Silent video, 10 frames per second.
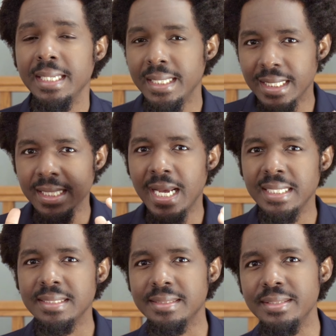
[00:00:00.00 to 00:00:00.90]
In the
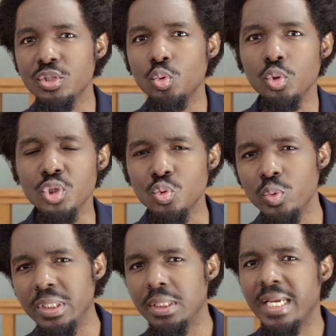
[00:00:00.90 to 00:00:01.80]
last discourse,
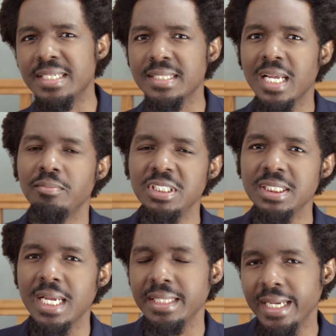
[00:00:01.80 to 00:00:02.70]
we
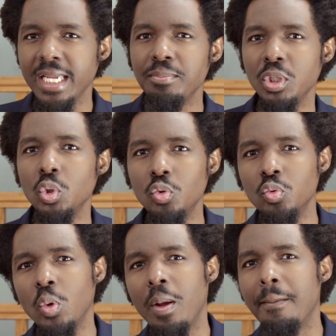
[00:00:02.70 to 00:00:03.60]
established that the ABO
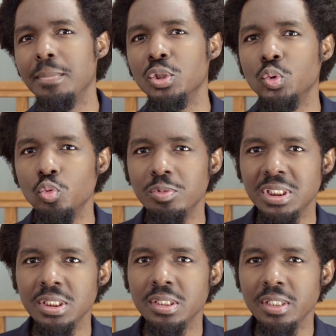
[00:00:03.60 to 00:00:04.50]
blood group
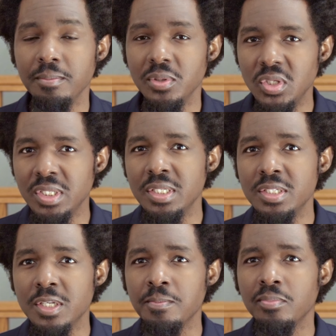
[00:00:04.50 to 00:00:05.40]
system
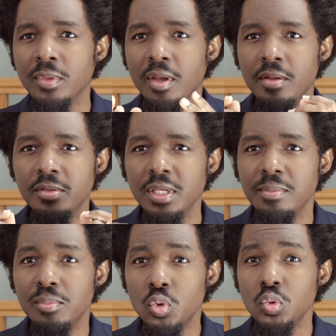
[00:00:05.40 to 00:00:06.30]
is the
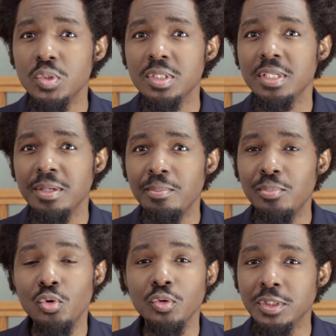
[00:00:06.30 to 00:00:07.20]
most
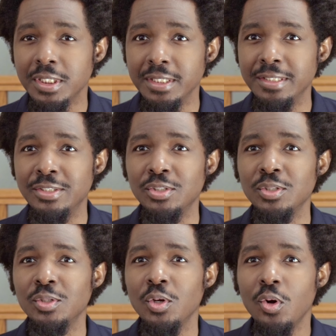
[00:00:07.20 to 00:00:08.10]
important
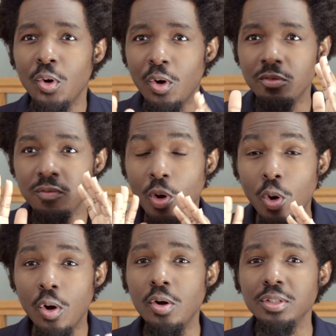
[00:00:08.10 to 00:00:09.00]
of
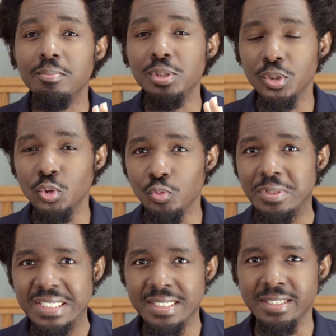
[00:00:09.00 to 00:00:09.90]
all the blood group
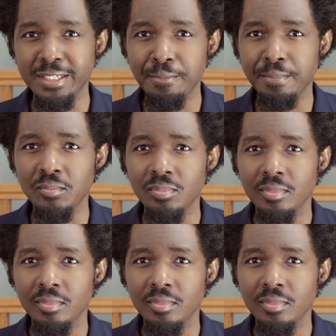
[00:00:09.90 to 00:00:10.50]
system.